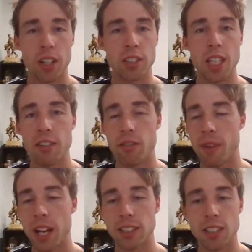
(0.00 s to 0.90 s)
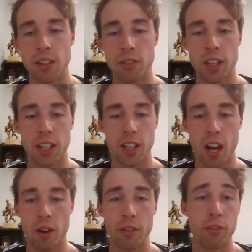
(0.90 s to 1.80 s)
Stephen May's definitely a
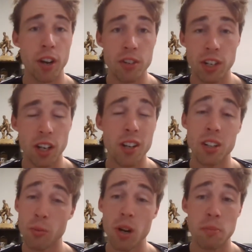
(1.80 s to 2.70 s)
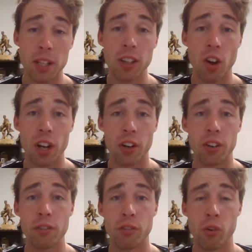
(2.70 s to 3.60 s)
goer. Frederick, we're a bit light
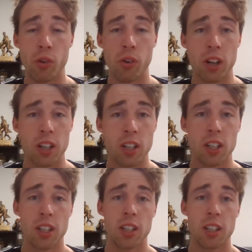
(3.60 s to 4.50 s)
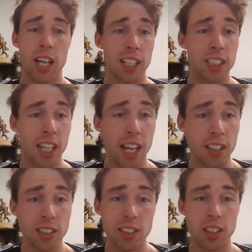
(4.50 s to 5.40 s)
on for cash
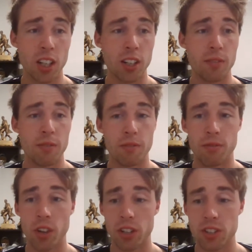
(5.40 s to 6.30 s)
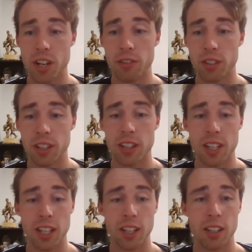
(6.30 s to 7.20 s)
cows. So I definitely
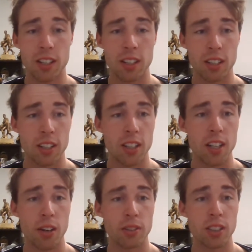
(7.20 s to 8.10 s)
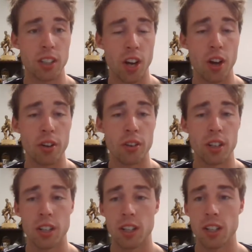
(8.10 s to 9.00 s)
think, it's a go
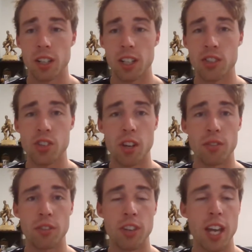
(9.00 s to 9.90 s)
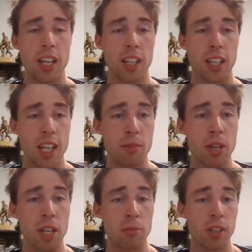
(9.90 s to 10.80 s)
in terms of getting him
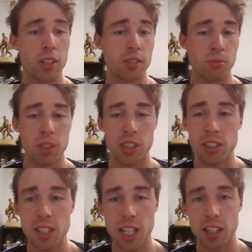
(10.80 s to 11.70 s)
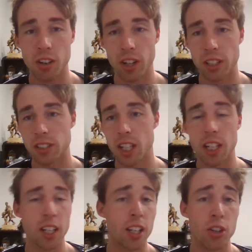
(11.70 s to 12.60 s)
in because we just need guys.
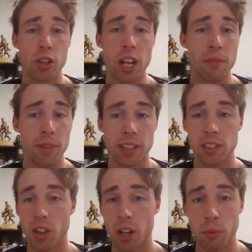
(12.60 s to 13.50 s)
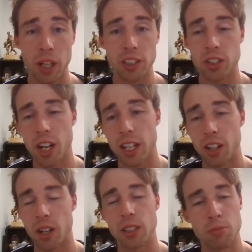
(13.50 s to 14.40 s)
And it could even be a sideways trade.
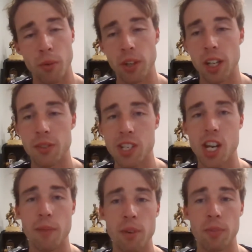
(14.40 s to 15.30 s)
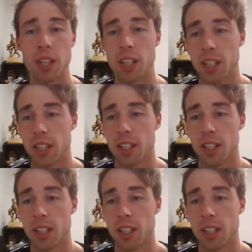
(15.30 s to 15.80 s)
Like it's probably going to be Chapman, but